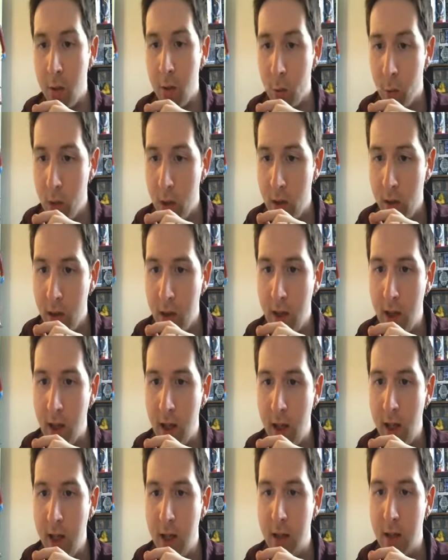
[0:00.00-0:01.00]
really
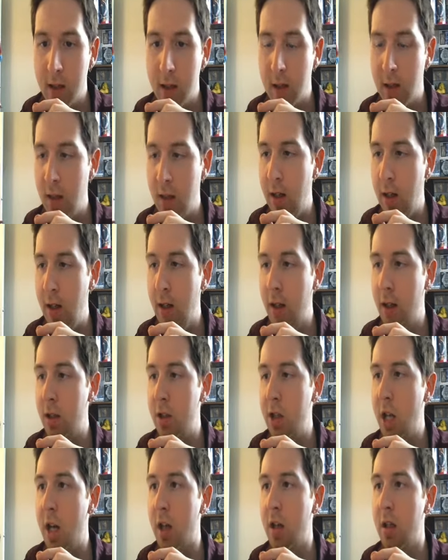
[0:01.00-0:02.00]
like
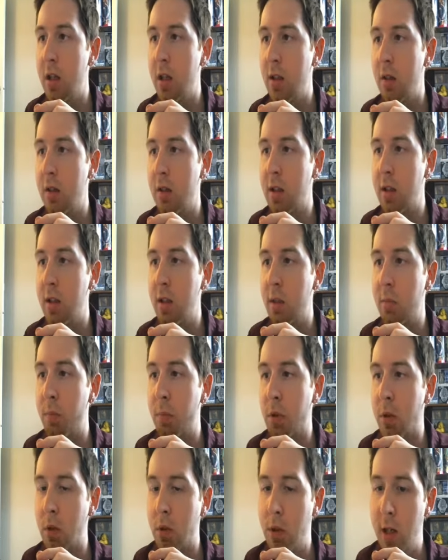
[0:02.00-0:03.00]
Jack Nicholson's
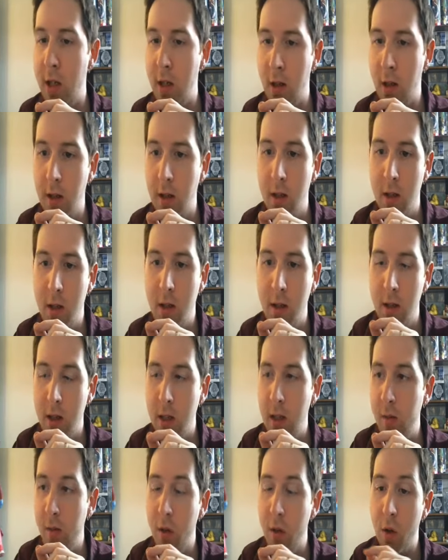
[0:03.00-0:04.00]
portrayal.
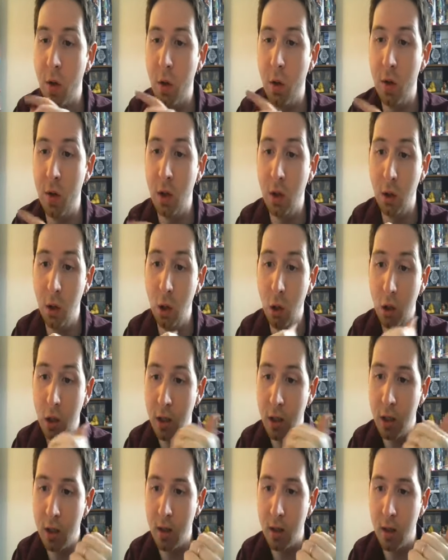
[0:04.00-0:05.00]
Even though the
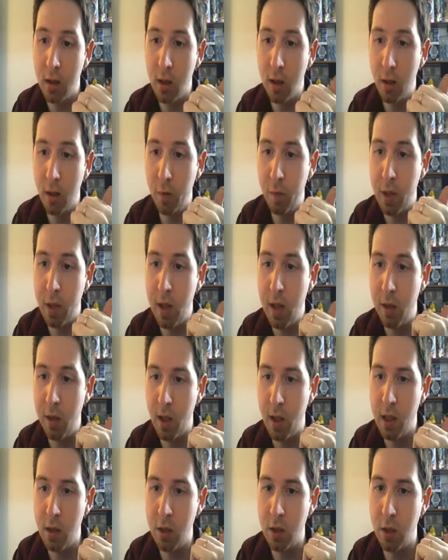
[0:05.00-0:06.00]
look of Heath
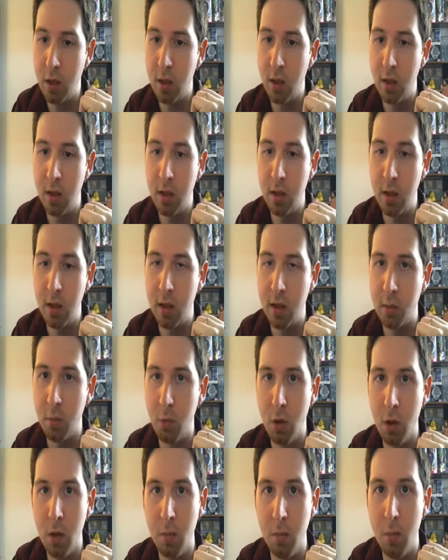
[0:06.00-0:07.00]
Ledger is
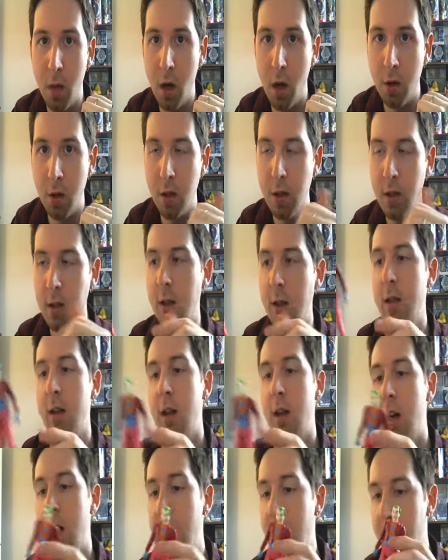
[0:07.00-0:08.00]
more modern,
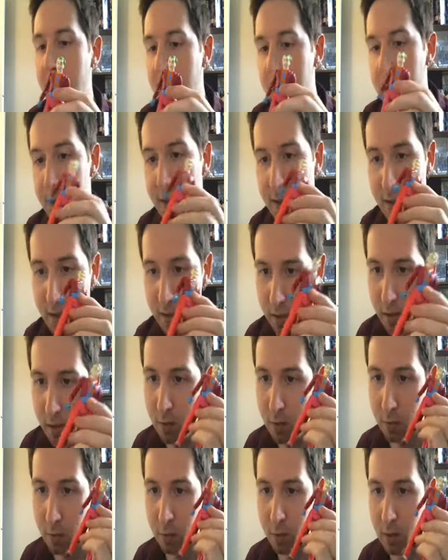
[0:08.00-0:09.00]
I
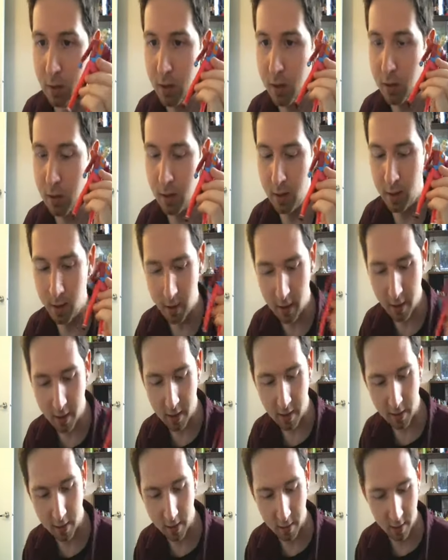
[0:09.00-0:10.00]
still really
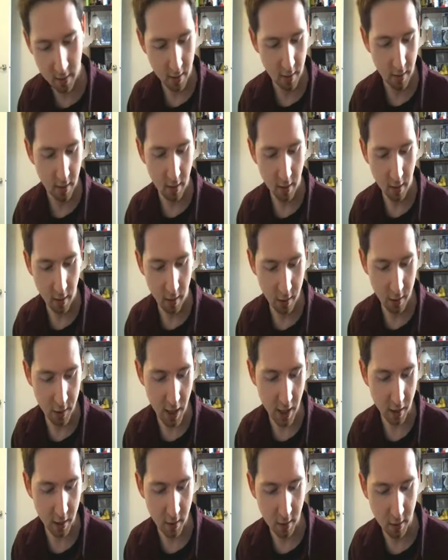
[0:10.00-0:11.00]
liked
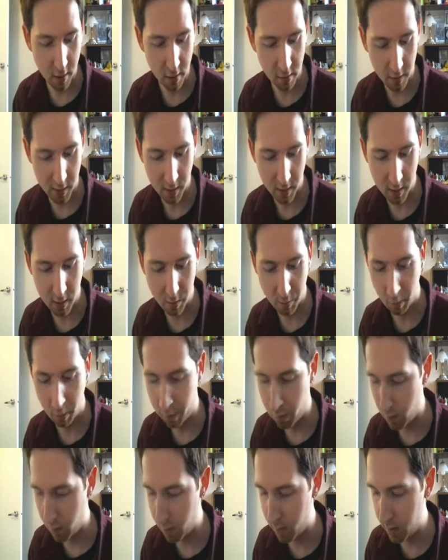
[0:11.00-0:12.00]
Jack Nicholson's
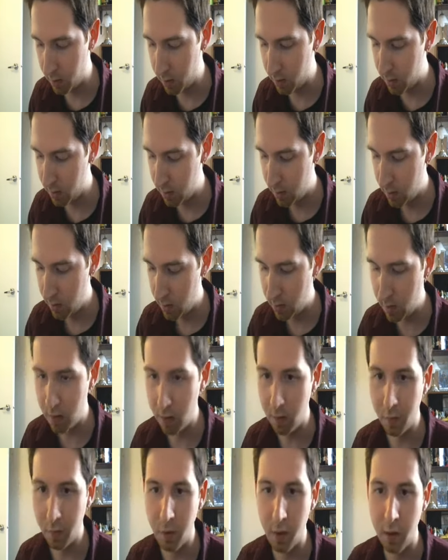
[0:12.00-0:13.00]
performance in
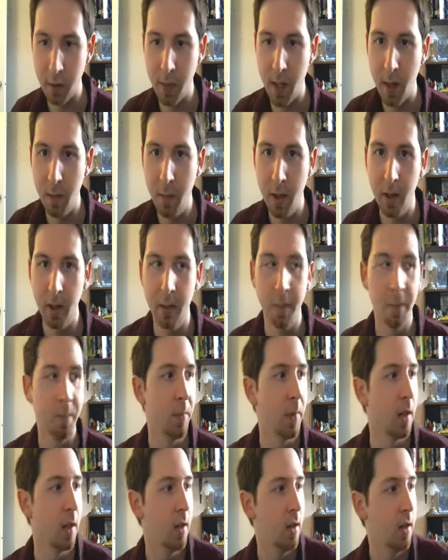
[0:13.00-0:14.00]
the first Batman.
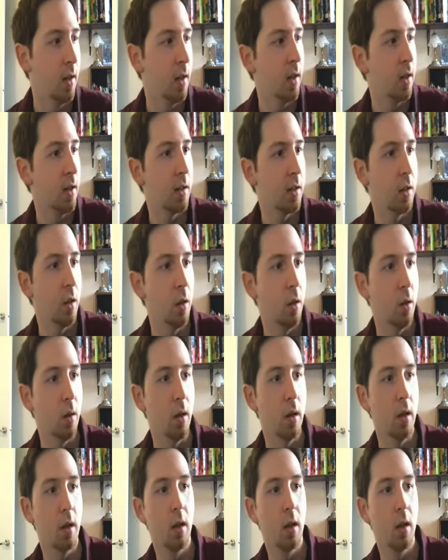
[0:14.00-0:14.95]
So,